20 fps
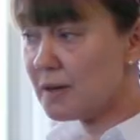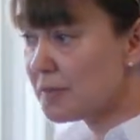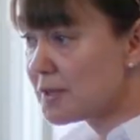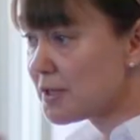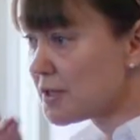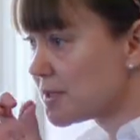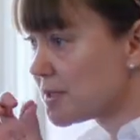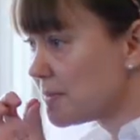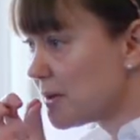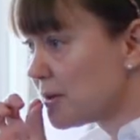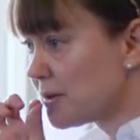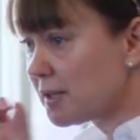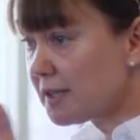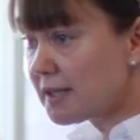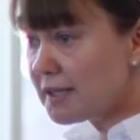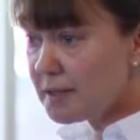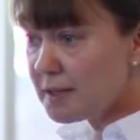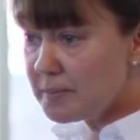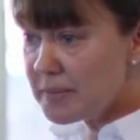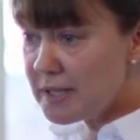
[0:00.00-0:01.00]
We'd smoke a
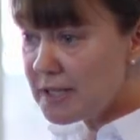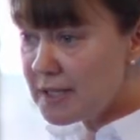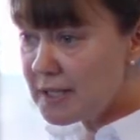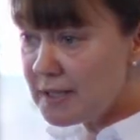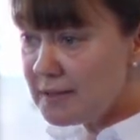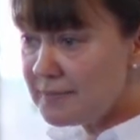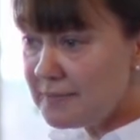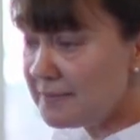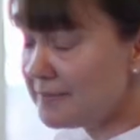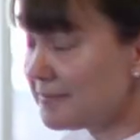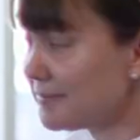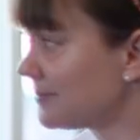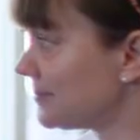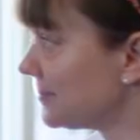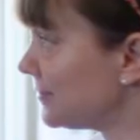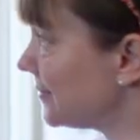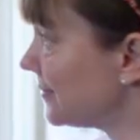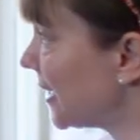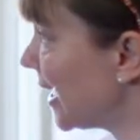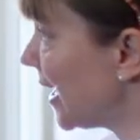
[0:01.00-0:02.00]
little beedi
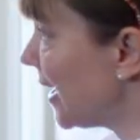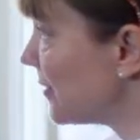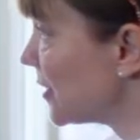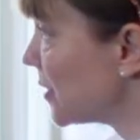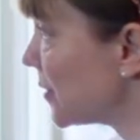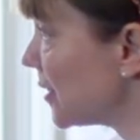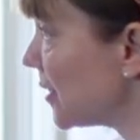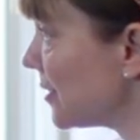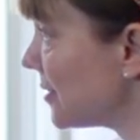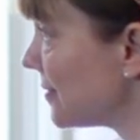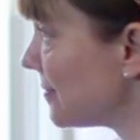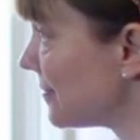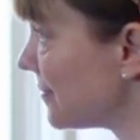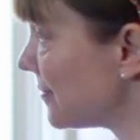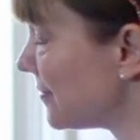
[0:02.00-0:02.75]
afterward.